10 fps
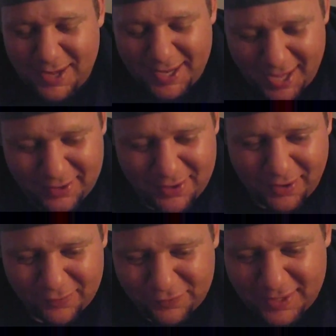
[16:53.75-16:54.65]
I don't
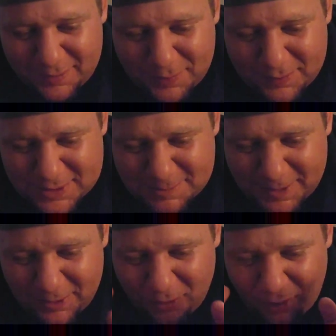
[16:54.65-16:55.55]
know. I feel like people
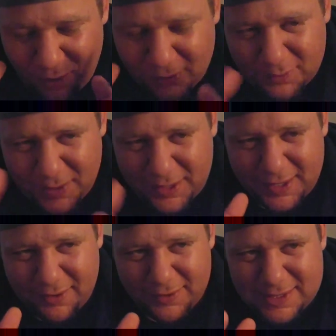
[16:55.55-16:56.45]
spend all their money
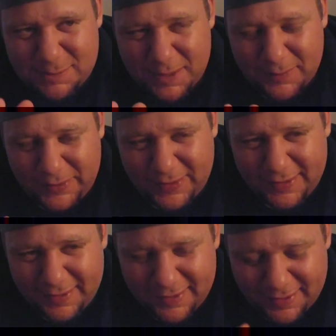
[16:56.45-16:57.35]
on all these people
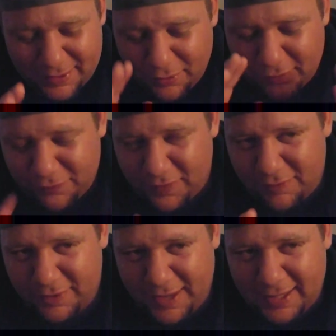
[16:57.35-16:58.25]
and all their
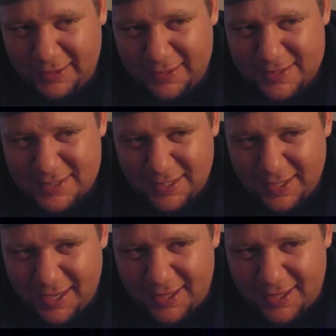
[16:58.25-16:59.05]
favorite athletes,